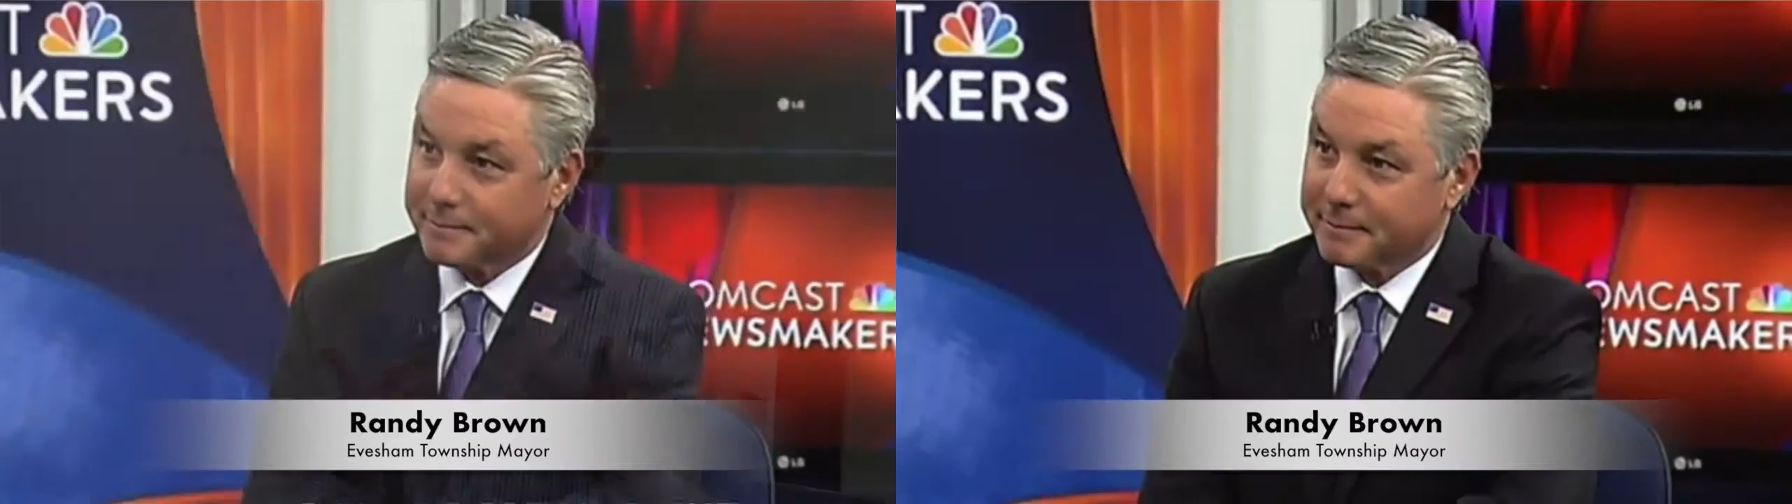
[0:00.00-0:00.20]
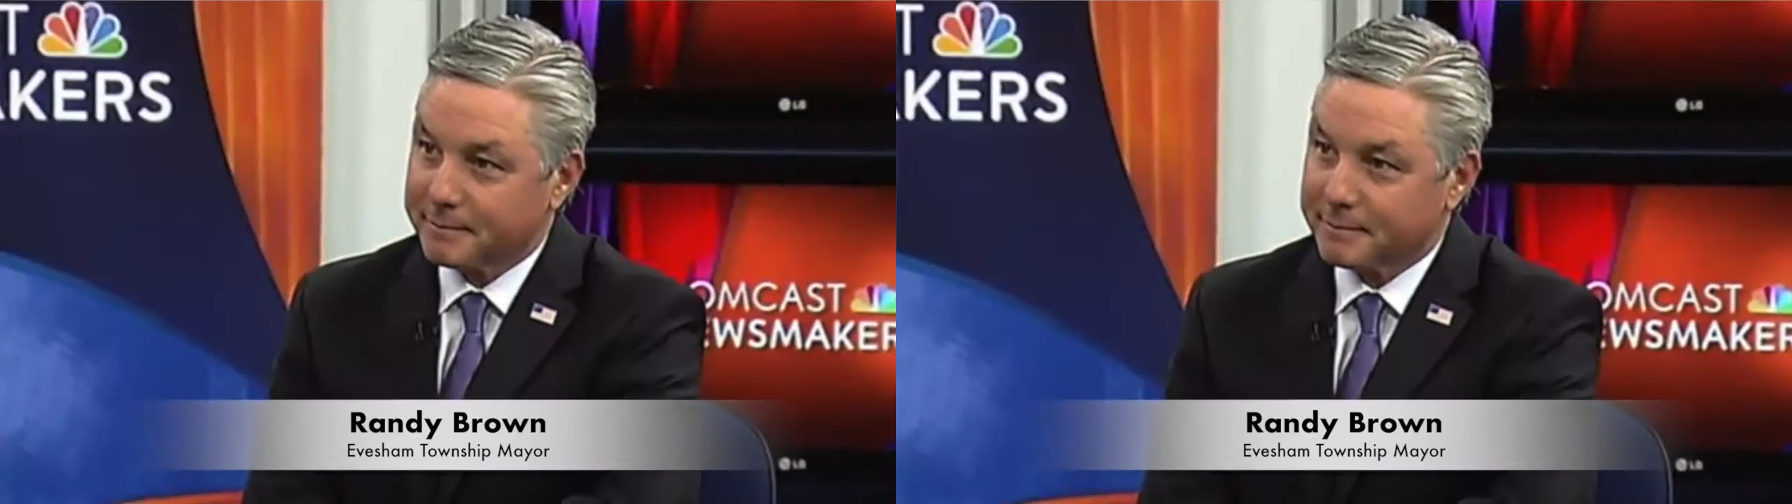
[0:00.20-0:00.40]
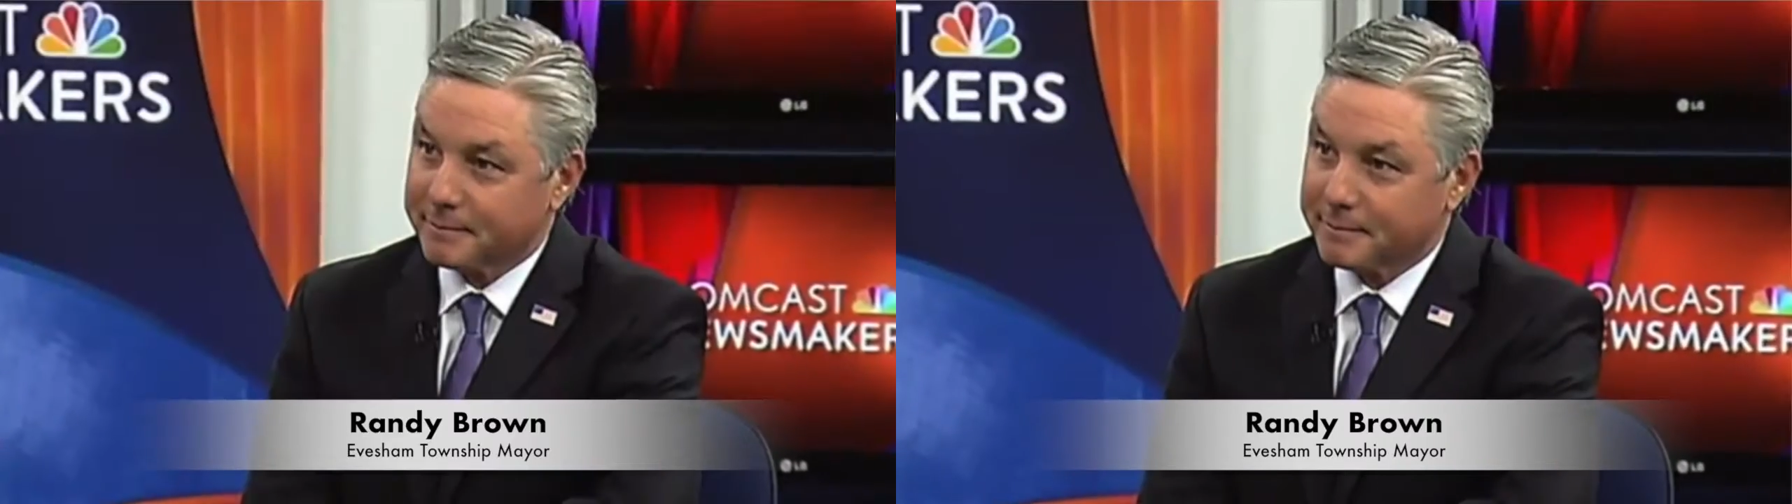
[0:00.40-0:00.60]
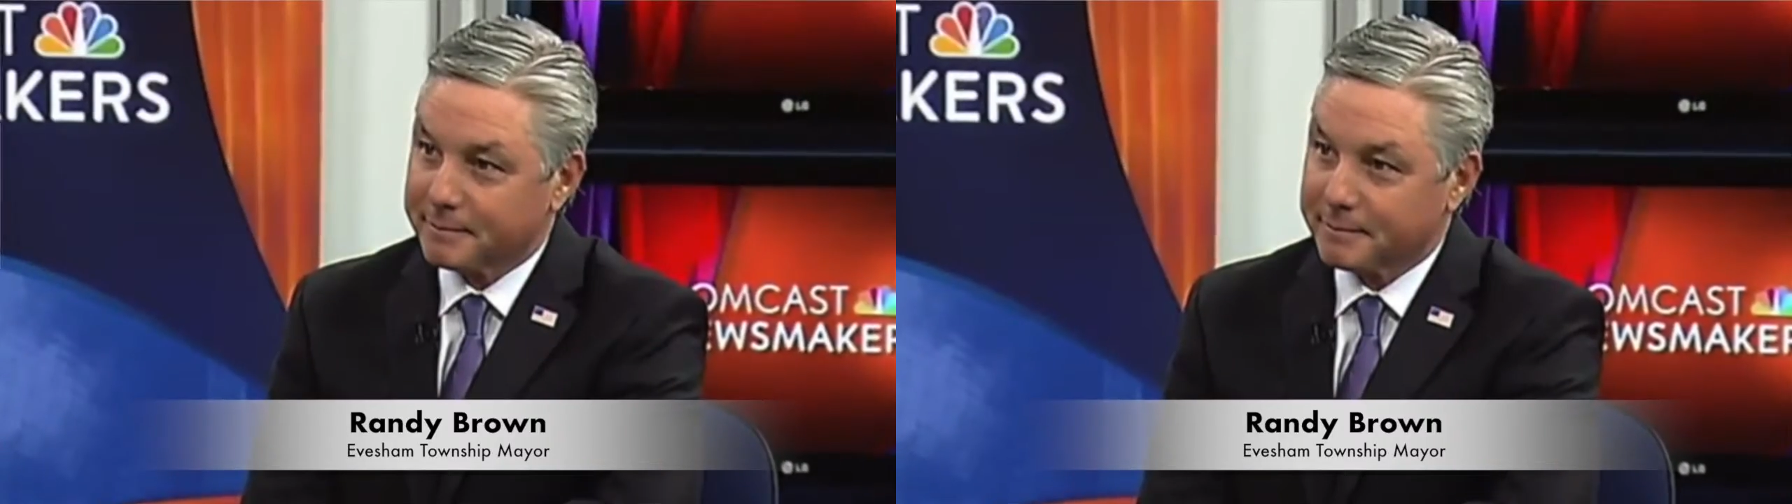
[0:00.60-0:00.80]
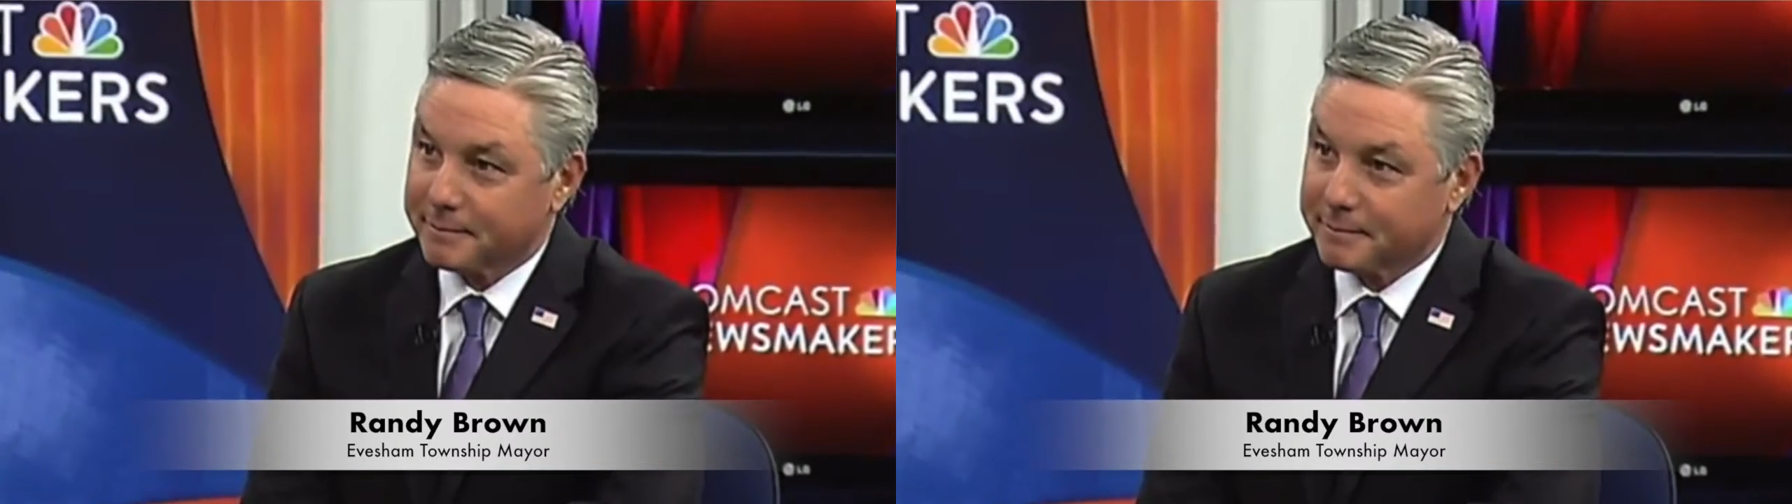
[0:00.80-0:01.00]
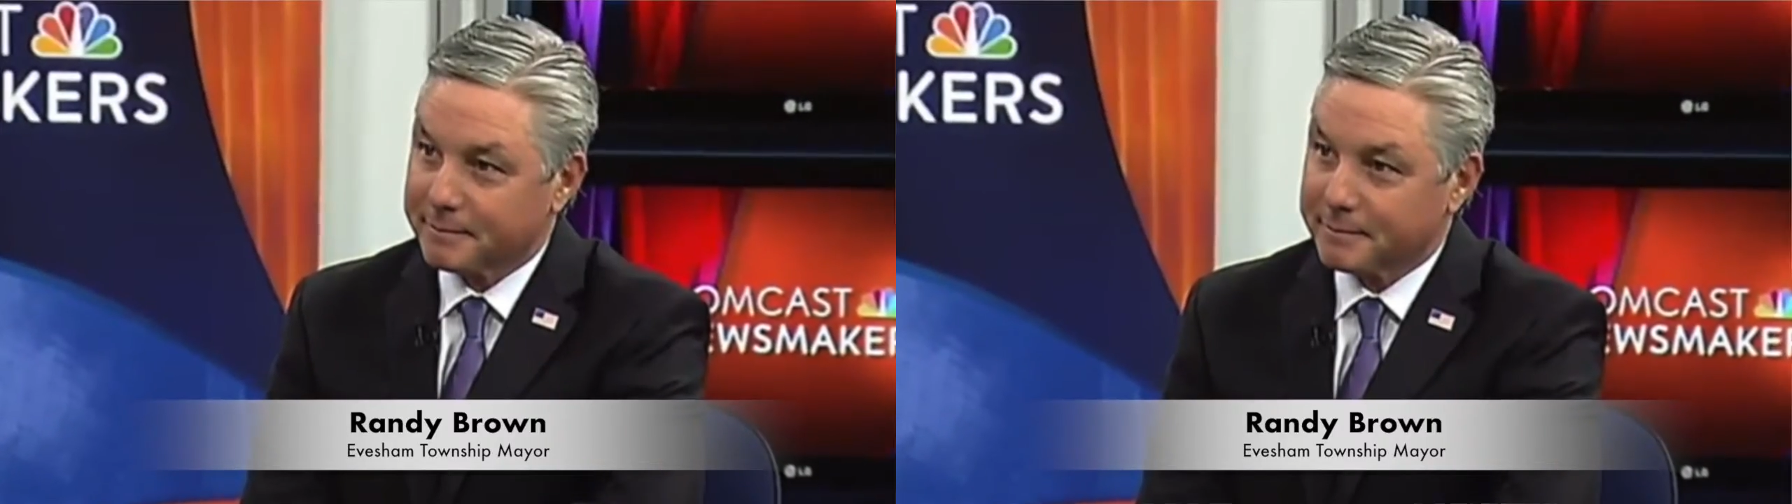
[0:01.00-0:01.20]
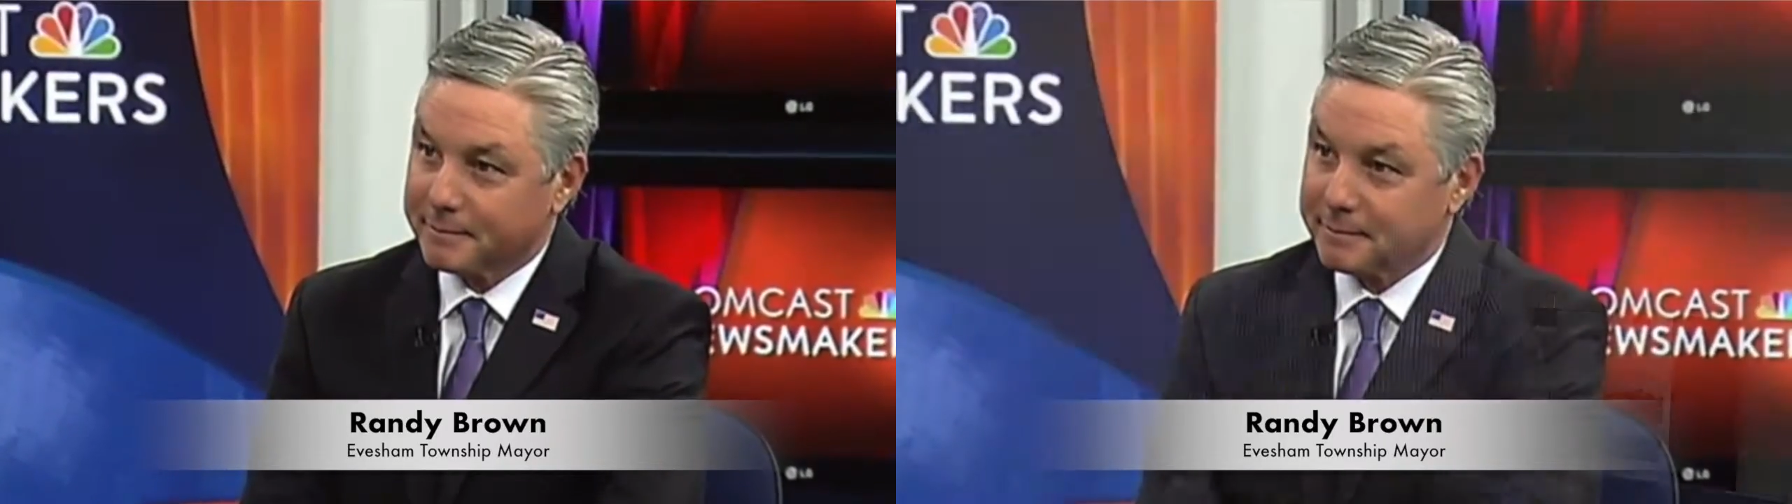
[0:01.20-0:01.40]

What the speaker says: residents had to say